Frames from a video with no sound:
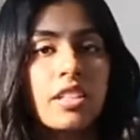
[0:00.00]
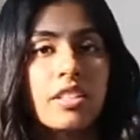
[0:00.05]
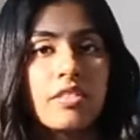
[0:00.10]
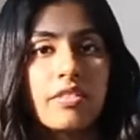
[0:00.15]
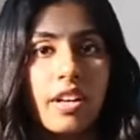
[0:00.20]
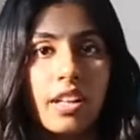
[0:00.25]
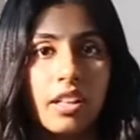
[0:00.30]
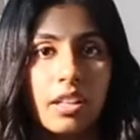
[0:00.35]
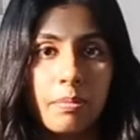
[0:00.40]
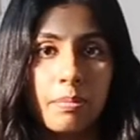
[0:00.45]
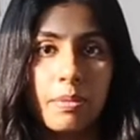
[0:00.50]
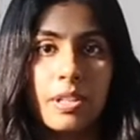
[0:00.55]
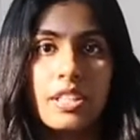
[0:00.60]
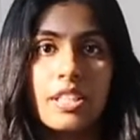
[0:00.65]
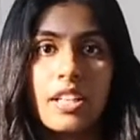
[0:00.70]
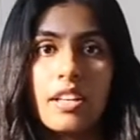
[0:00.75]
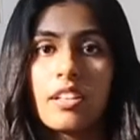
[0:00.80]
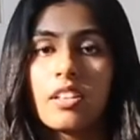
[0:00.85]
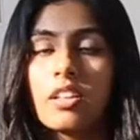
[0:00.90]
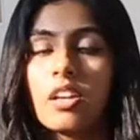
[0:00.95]
development
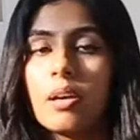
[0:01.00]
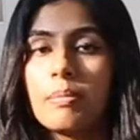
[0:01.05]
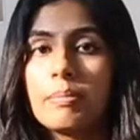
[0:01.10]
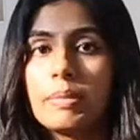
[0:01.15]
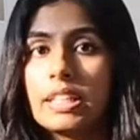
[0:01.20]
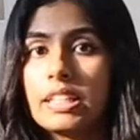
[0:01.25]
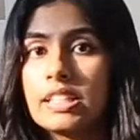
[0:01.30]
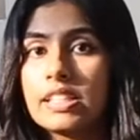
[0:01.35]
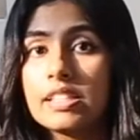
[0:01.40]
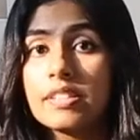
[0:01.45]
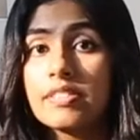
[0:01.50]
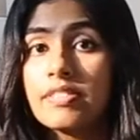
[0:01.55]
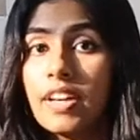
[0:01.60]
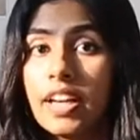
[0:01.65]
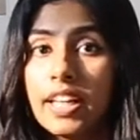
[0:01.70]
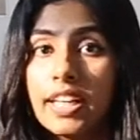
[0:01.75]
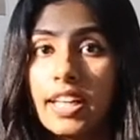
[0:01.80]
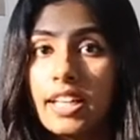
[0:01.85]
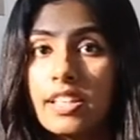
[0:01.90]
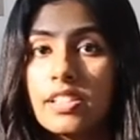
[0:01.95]
economics to
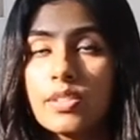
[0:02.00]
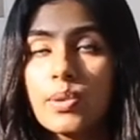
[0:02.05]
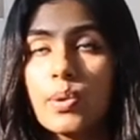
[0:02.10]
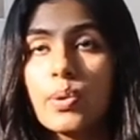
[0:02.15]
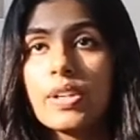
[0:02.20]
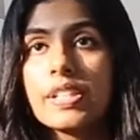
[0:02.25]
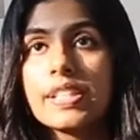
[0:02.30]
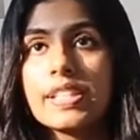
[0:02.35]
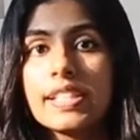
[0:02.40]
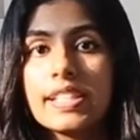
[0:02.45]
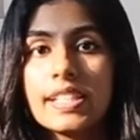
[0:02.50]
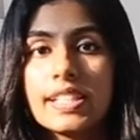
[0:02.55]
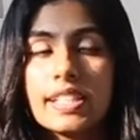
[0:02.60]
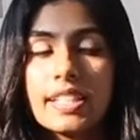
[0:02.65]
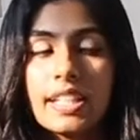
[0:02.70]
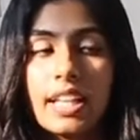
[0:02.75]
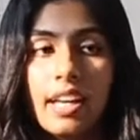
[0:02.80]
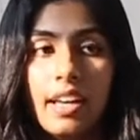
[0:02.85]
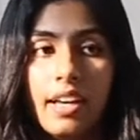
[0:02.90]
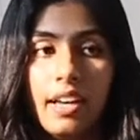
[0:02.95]
finance courses.